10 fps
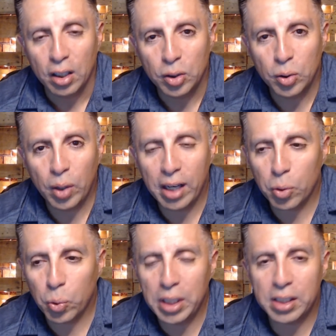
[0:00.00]
You got to
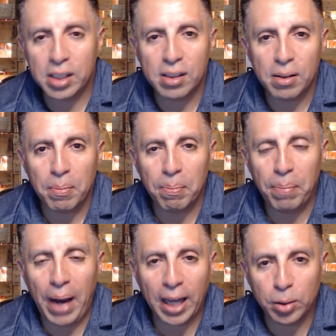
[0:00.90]
reach
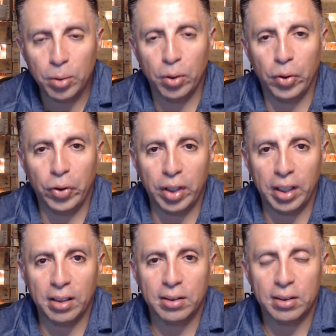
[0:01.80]
back to those
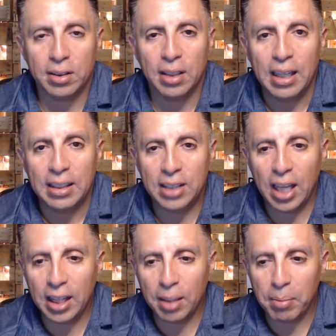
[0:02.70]
things,
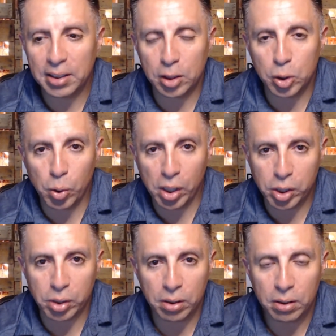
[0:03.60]
take them as a
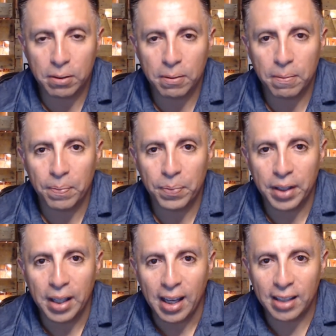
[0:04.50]
treasure,
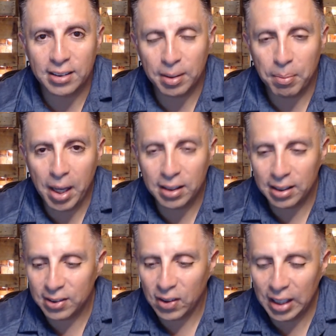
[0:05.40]
and see, man,
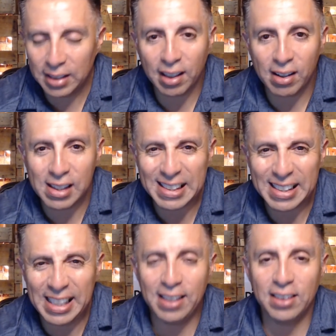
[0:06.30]
these things are a
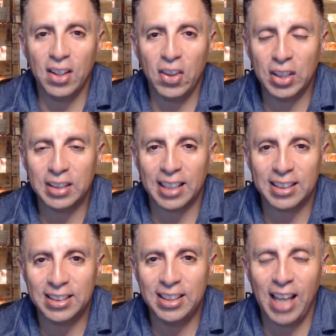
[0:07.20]
skill, these things are
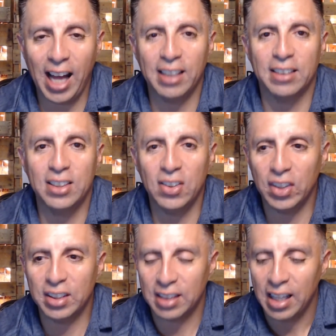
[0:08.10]
talent,
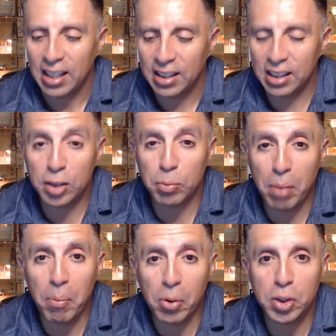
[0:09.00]
these
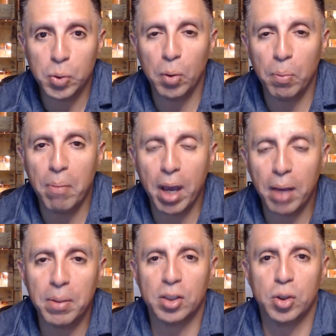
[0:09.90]
memories will make
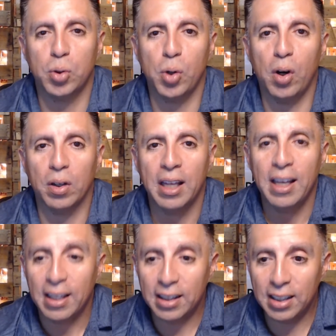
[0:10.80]
me strong.
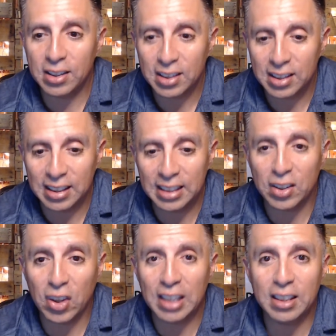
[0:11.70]
This
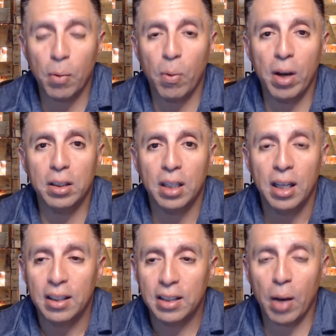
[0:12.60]
thing that
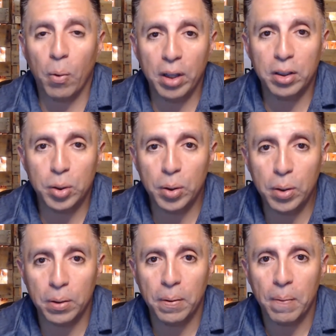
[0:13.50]
I went
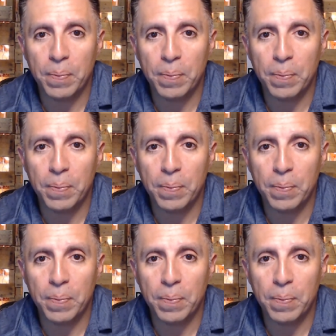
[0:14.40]
through